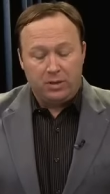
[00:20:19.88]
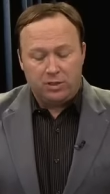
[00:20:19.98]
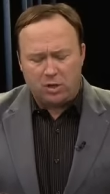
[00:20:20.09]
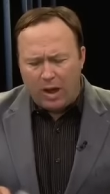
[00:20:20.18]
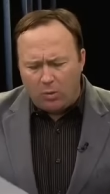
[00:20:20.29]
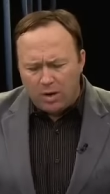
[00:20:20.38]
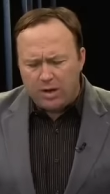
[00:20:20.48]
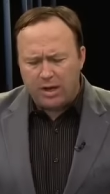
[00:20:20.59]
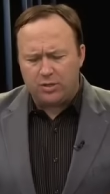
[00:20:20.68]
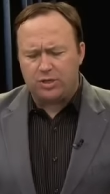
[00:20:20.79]
So I wanted
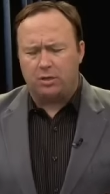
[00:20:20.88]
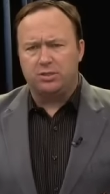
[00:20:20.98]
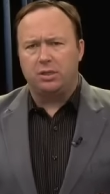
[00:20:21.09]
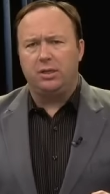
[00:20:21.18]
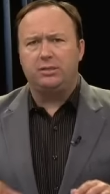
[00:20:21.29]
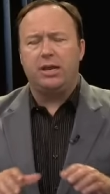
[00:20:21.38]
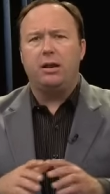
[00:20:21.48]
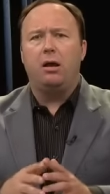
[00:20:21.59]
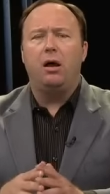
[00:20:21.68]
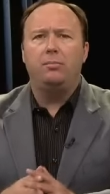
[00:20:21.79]
to get Gerald
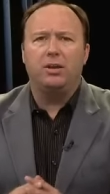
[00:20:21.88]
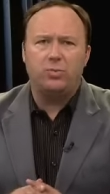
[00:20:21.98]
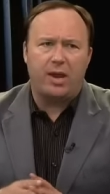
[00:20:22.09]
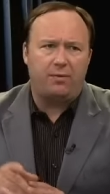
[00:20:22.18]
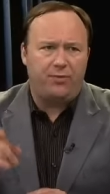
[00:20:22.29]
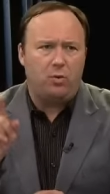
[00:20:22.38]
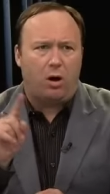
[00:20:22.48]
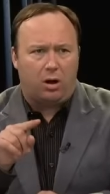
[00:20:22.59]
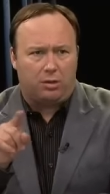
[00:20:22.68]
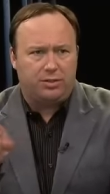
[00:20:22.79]
Celente on because we've got a few
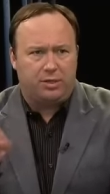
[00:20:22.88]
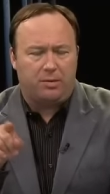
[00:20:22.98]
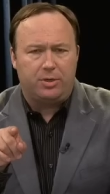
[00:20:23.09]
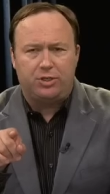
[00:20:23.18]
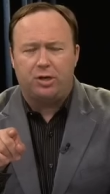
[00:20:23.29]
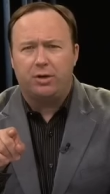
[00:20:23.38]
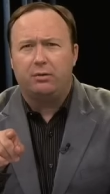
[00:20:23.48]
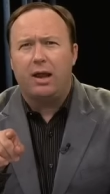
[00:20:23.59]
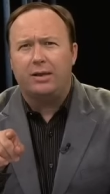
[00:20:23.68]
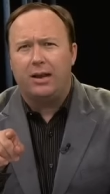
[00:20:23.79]
articles here I'm going to show
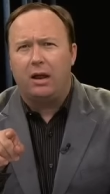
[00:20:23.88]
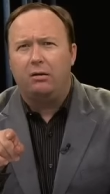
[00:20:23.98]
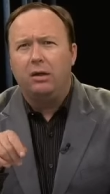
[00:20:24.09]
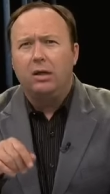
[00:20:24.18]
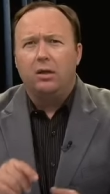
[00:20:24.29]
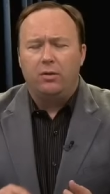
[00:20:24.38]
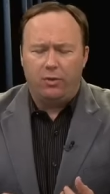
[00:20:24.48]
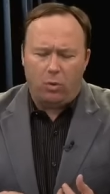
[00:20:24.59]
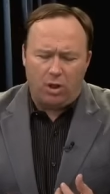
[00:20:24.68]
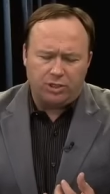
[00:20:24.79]
you right now.
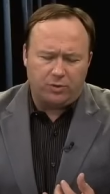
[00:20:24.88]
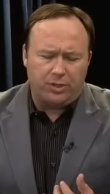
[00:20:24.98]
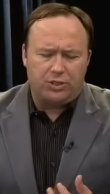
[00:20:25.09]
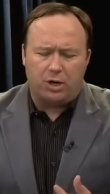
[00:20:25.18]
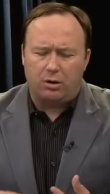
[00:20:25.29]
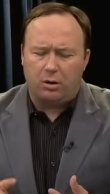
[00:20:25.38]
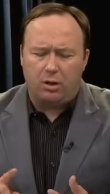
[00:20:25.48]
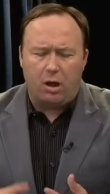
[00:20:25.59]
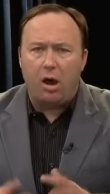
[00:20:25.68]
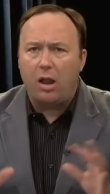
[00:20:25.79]
The Wall Street Journal,
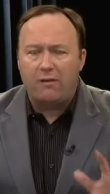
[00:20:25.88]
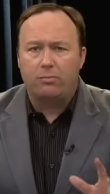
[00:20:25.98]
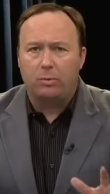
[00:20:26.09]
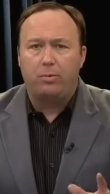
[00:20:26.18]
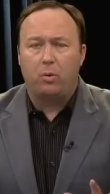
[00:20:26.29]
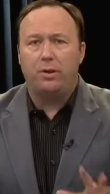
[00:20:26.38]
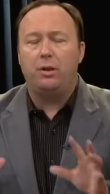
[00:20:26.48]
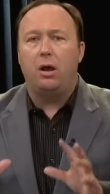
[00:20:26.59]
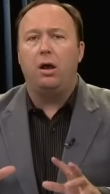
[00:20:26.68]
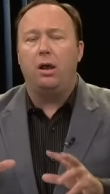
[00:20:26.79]
all of them
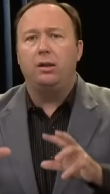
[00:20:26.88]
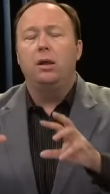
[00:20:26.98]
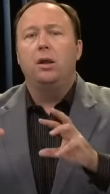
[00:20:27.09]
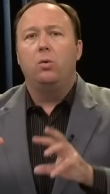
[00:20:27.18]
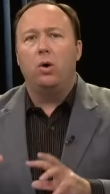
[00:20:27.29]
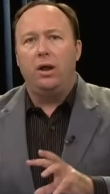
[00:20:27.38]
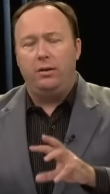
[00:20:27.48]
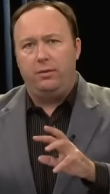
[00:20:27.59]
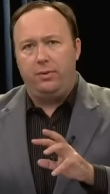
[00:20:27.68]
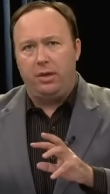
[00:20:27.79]
reported on
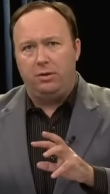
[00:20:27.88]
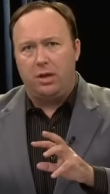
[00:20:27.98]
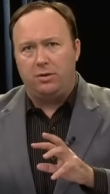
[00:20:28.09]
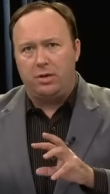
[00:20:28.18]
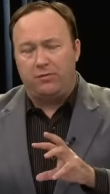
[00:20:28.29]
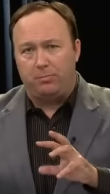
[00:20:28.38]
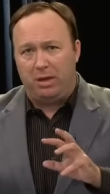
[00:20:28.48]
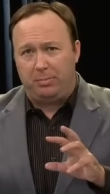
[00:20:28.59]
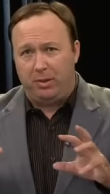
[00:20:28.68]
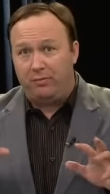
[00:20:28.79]
what the different
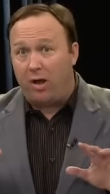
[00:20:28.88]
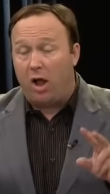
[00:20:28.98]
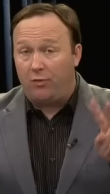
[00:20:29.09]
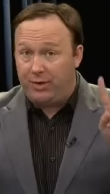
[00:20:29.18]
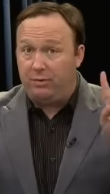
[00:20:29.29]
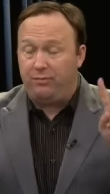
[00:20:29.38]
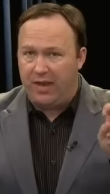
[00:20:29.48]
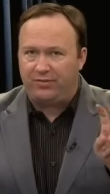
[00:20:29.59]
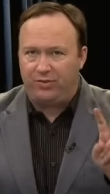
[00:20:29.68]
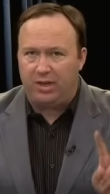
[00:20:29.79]
people involved
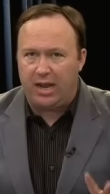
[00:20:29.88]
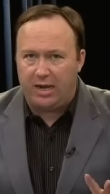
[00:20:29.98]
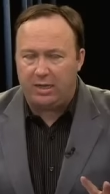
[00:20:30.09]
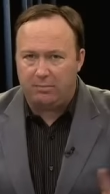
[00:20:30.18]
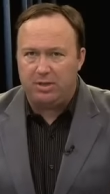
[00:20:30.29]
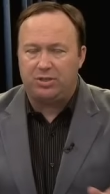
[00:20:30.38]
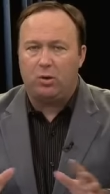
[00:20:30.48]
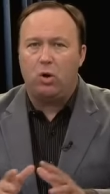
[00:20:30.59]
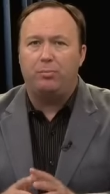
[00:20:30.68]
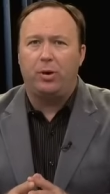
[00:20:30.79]
investigating the
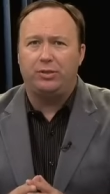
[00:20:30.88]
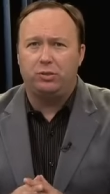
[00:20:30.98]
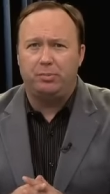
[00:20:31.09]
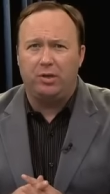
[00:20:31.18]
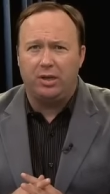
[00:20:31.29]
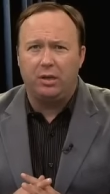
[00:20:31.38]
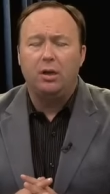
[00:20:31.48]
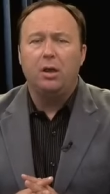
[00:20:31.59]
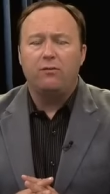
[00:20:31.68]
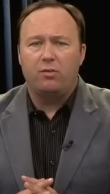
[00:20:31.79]
missing $1.2 billion
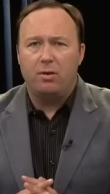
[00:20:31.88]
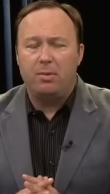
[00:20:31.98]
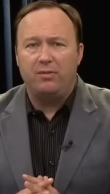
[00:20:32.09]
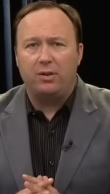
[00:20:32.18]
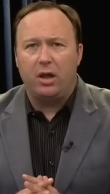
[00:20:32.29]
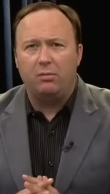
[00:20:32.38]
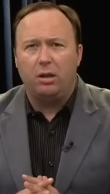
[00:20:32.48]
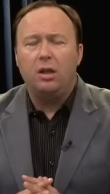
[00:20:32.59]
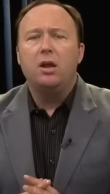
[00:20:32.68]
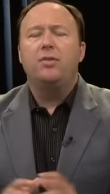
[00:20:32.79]
from MF
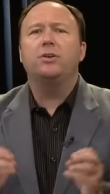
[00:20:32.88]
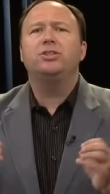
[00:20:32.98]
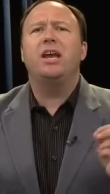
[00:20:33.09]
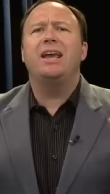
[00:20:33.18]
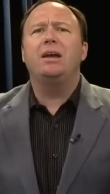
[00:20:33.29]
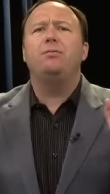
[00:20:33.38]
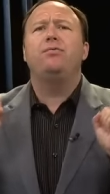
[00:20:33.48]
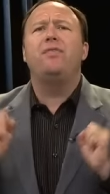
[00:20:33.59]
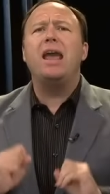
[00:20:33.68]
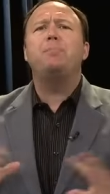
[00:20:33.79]
Global. They're saying it
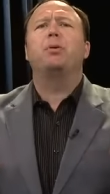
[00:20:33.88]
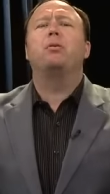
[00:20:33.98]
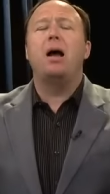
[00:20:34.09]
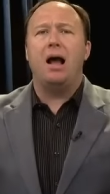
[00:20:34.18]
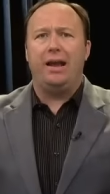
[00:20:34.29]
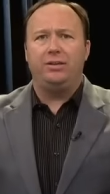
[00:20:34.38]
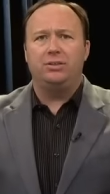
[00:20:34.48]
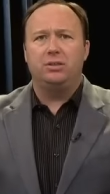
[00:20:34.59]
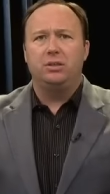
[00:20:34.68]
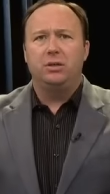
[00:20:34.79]

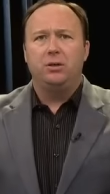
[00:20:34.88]
vaporized.